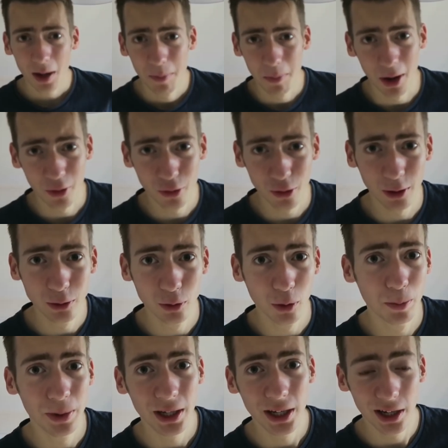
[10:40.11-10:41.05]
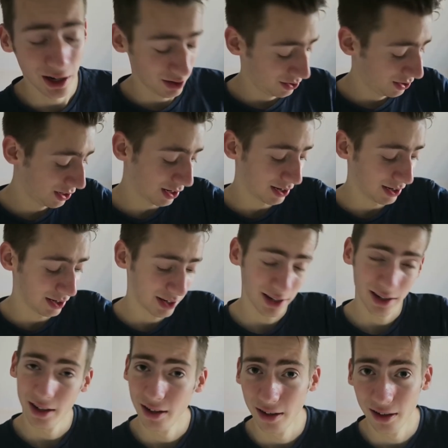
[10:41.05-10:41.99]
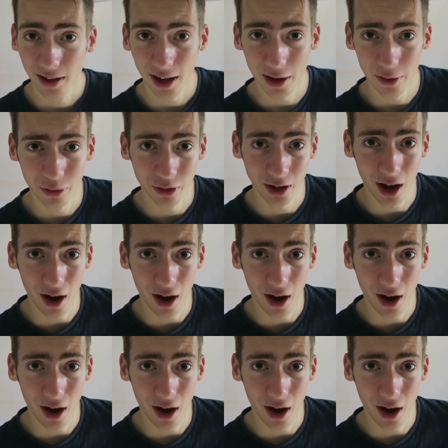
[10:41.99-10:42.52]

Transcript: My friend will be here in like half an